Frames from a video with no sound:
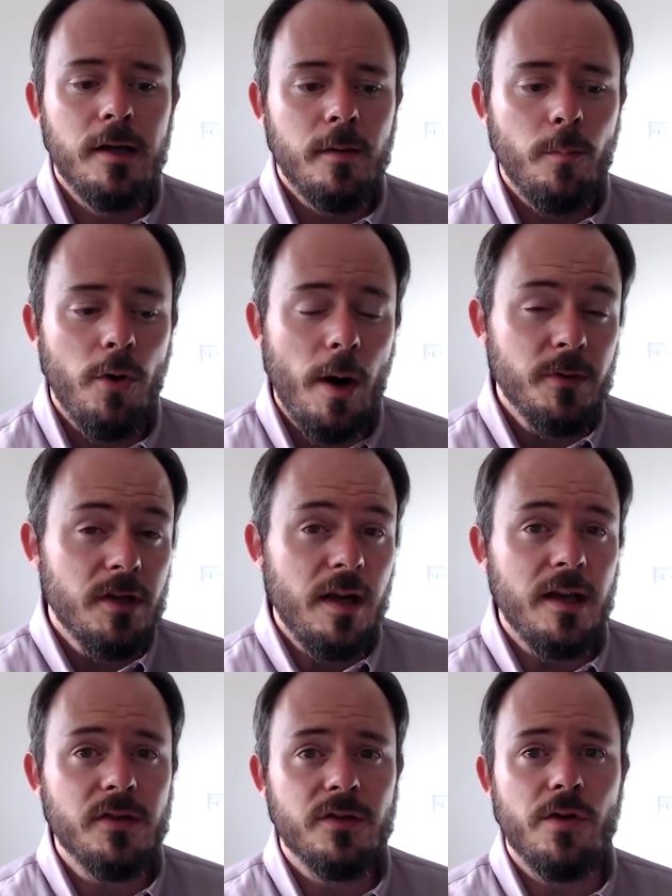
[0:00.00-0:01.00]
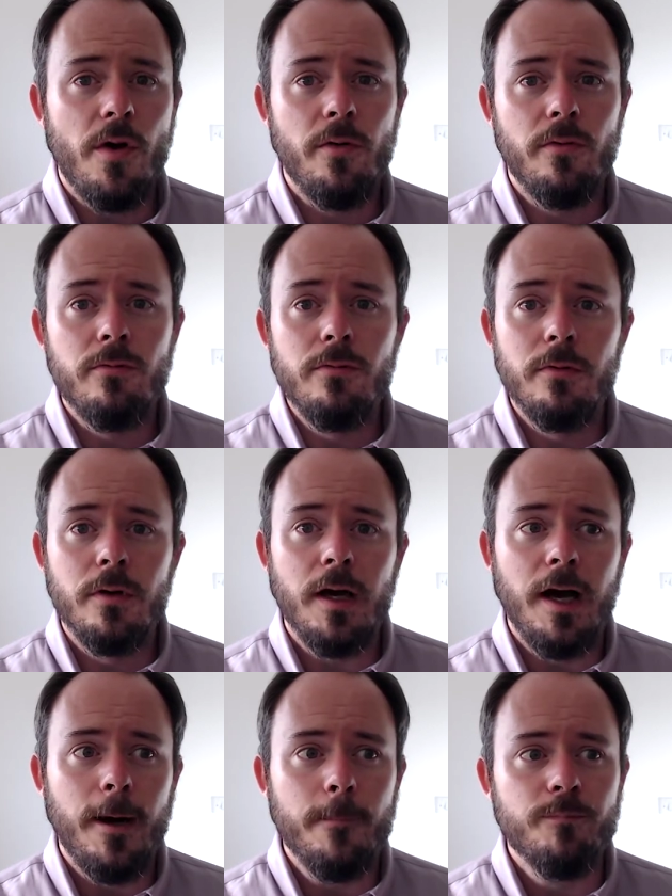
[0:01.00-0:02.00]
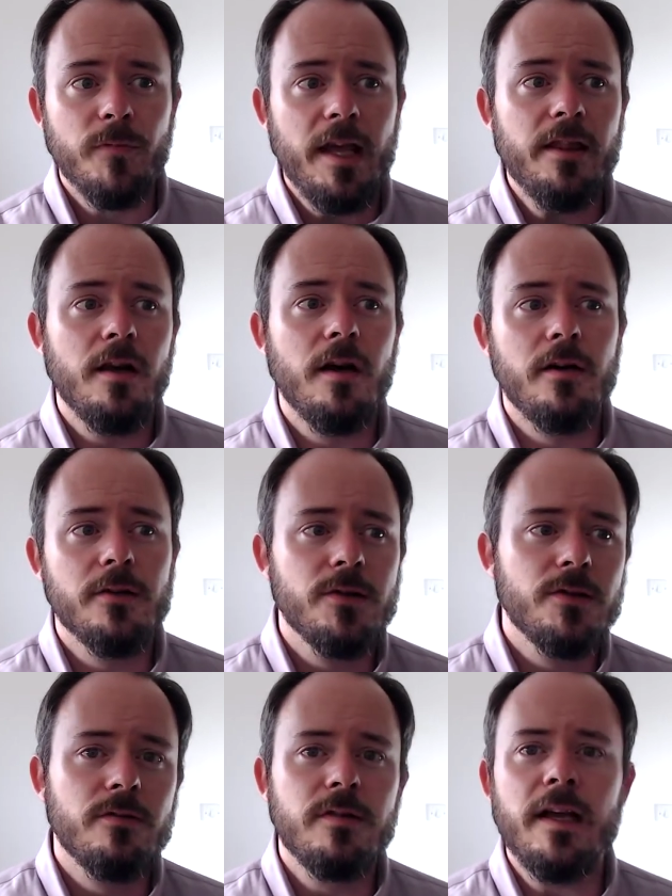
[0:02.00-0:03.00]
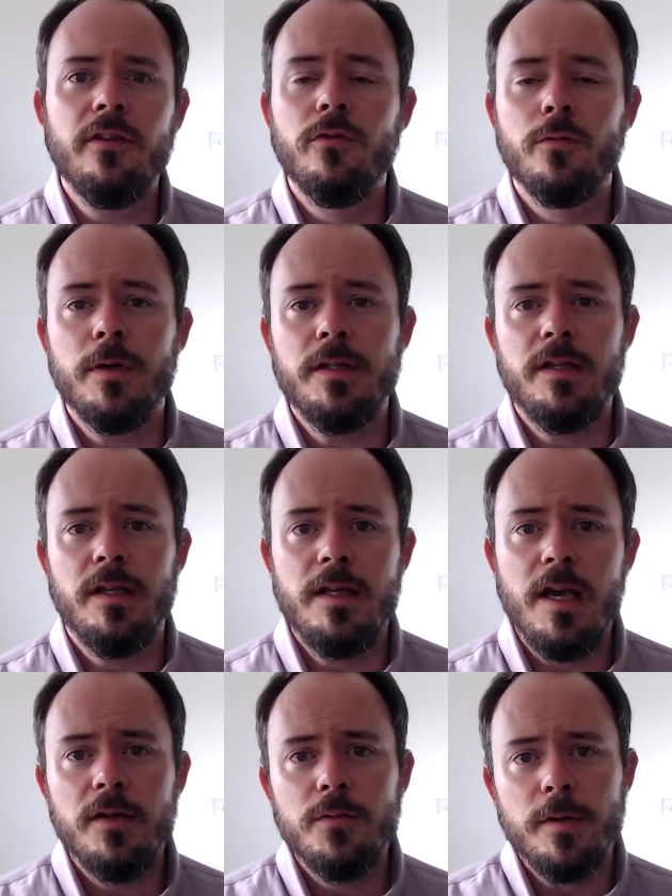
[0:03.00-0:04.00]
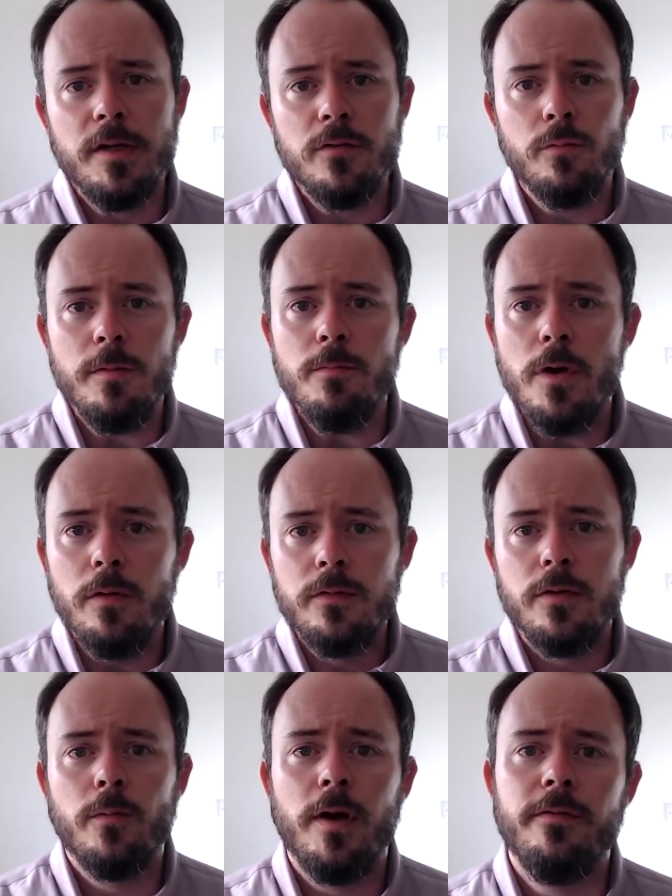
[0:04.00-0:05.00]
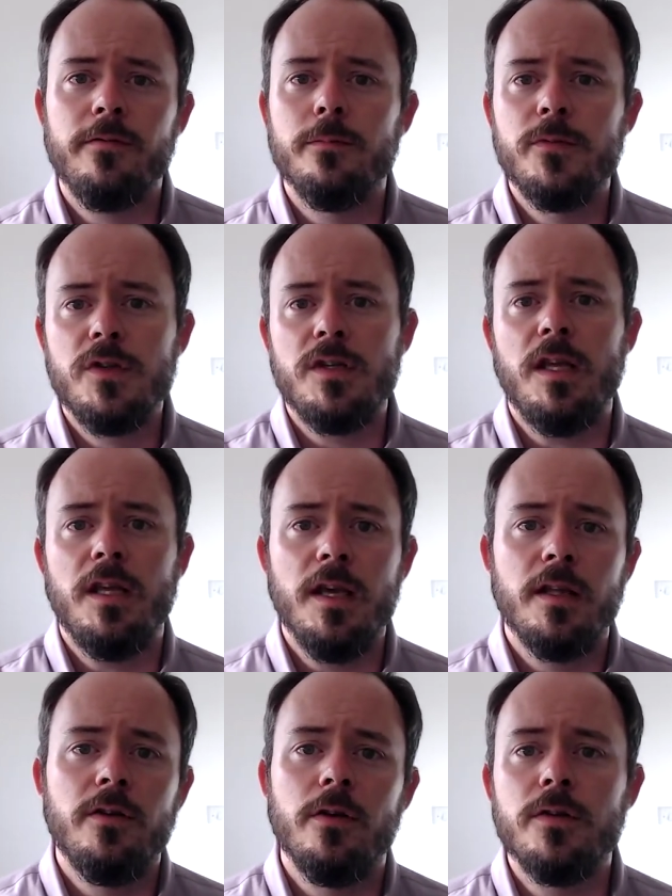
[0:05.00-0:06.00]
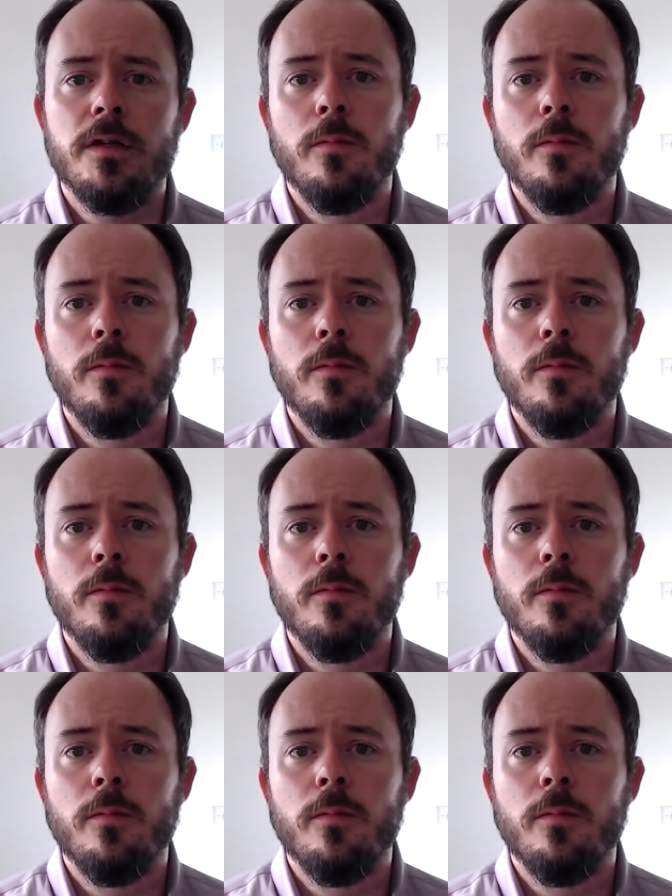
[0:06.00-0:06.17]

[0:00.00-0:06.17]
perhaps less so in the last 10 to 20 years because we moved away from C and using